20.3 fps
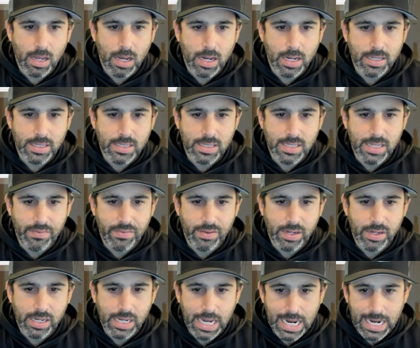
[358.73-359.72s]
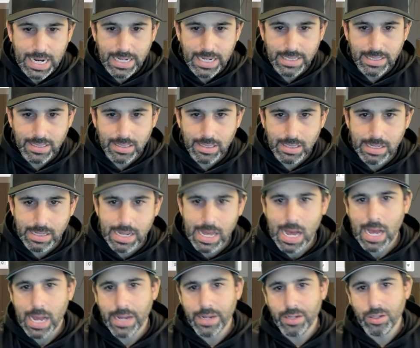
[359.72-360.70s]
7, 8,
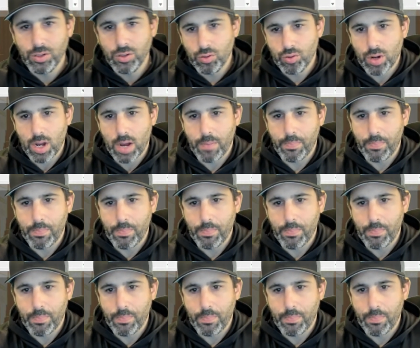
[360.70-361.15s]
9 2-drop